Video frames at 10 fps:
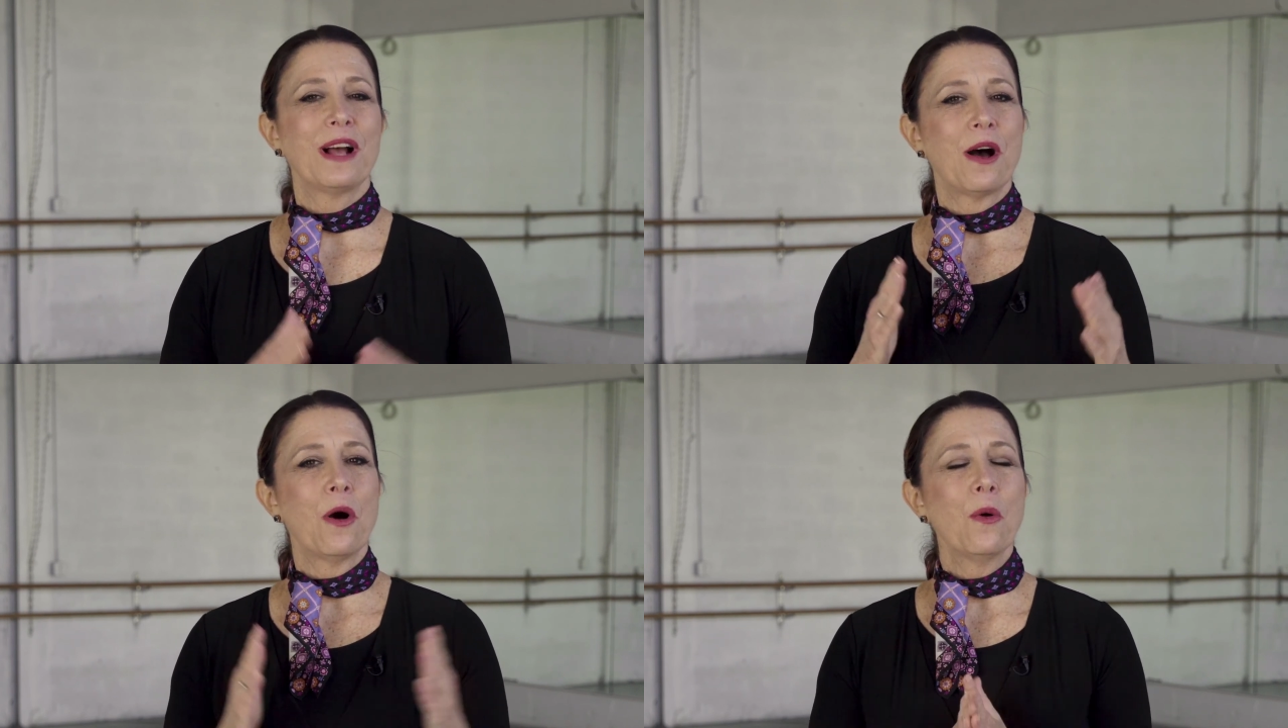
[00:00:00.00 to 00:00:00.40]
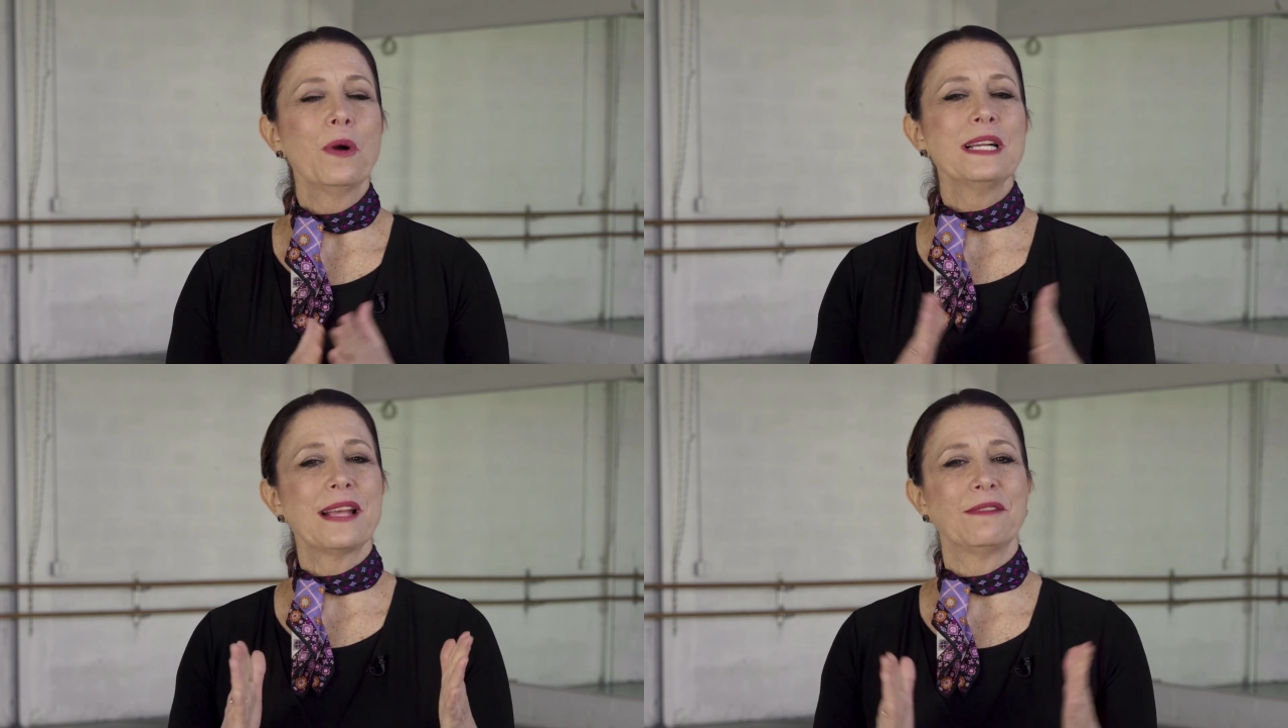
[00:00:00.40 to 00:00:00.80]

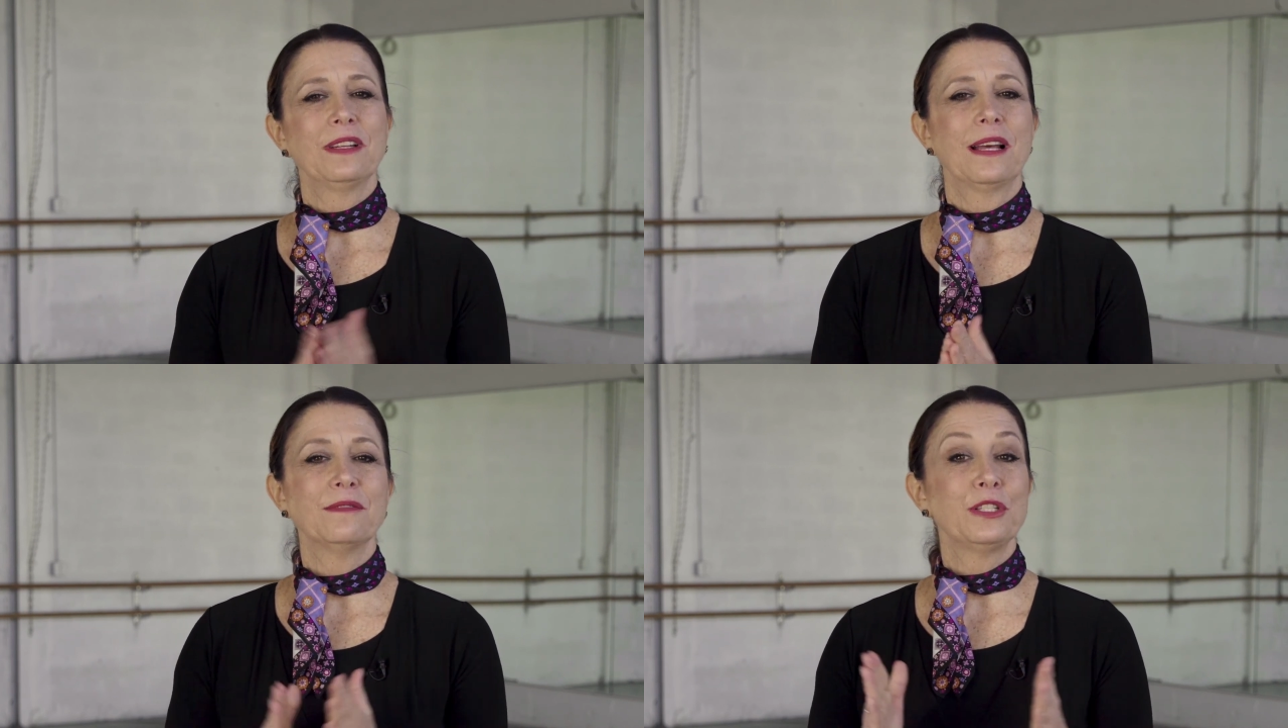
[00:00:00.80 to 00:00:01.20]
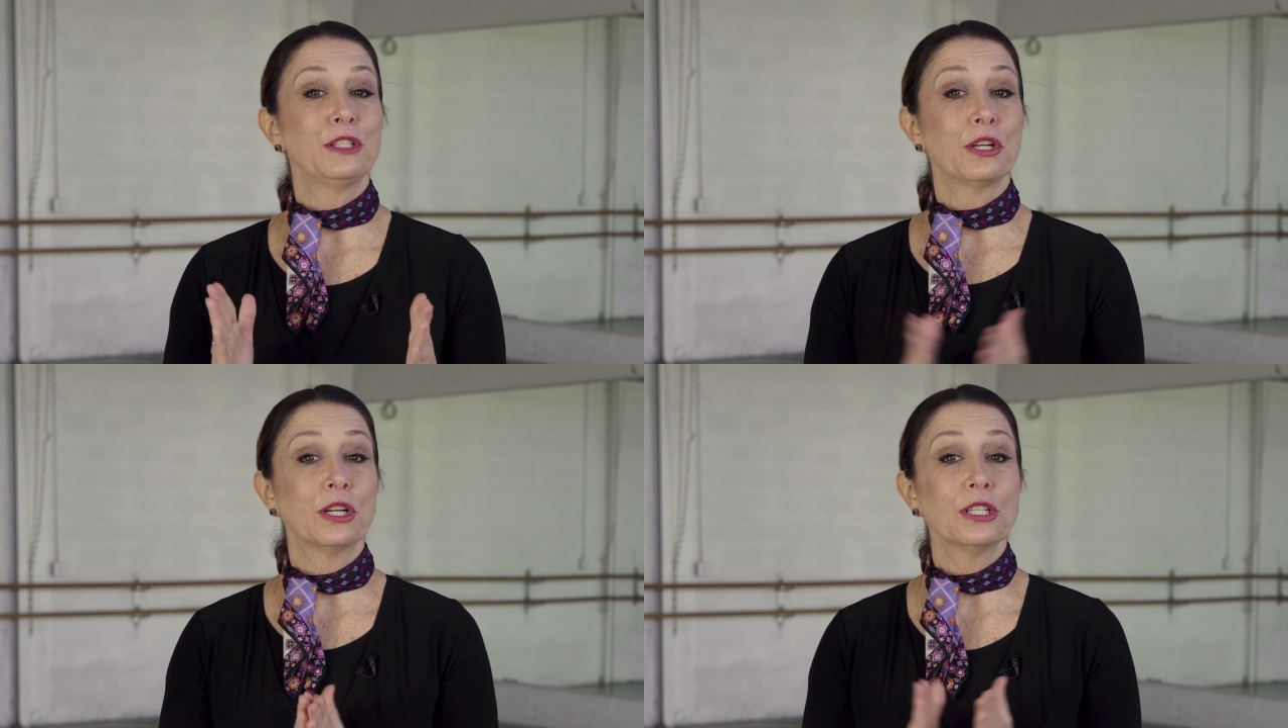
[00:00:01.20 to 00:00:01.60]
always have loved to
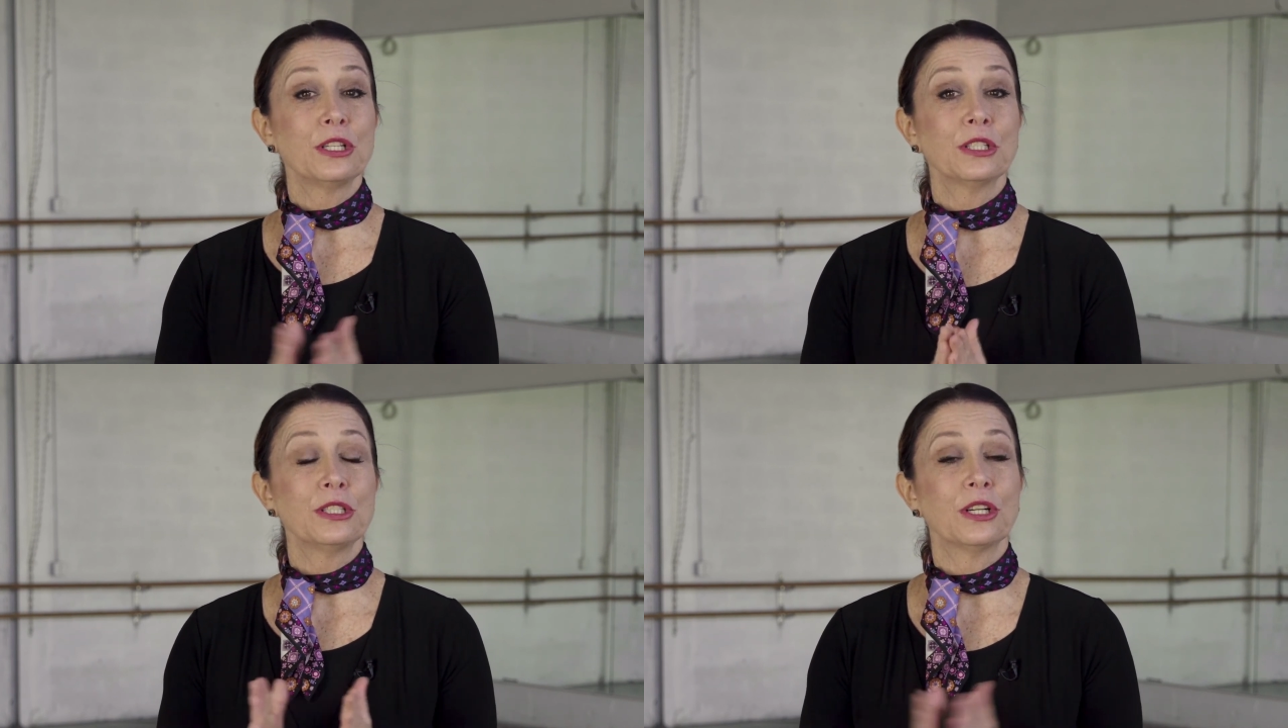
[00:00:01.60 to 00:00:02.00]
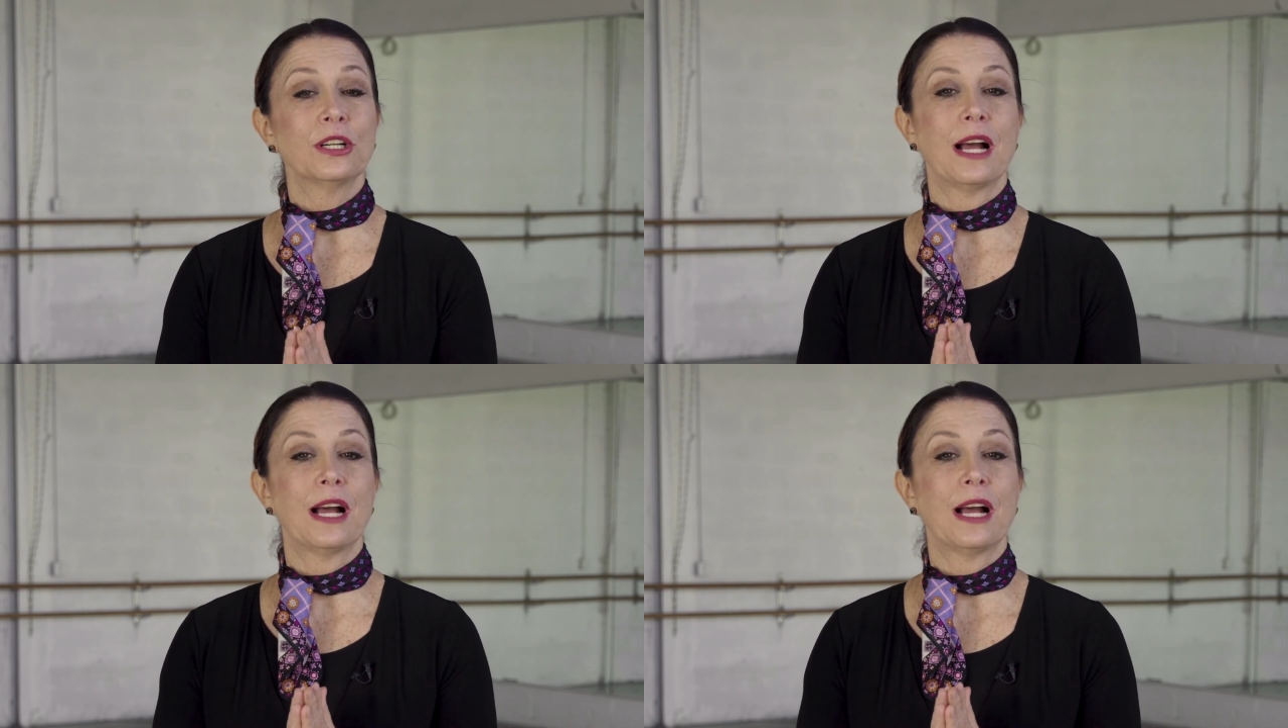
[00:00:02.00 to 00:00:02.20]
turn, turn, turn.